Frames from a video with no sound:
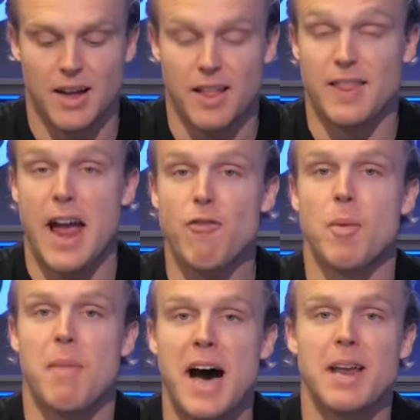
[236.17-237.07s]
They
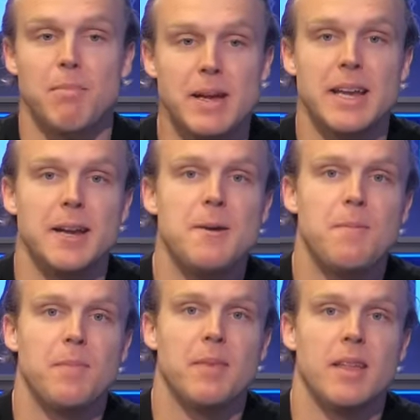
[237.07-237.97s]
remind me
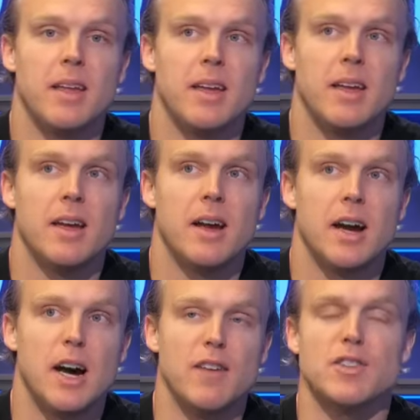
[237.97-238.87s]

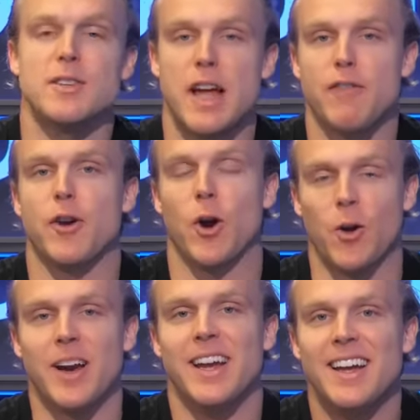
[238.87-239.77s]
of Steph
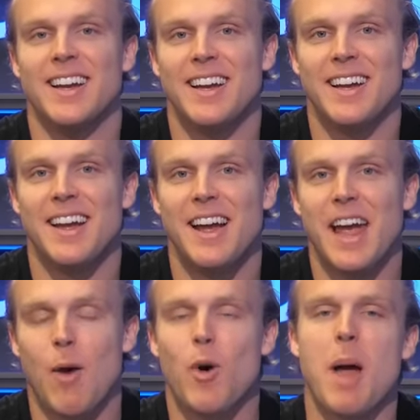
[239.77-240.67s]
Curry.
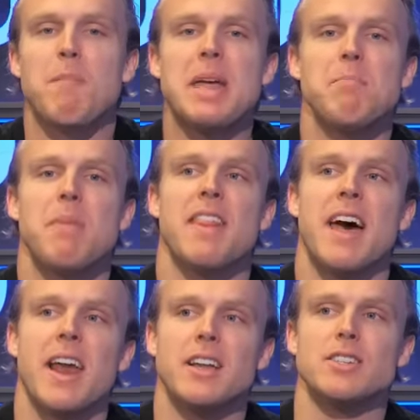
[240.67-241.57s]
And what I mean by
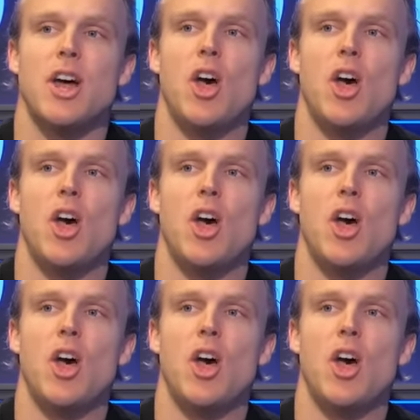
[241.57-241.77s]
that is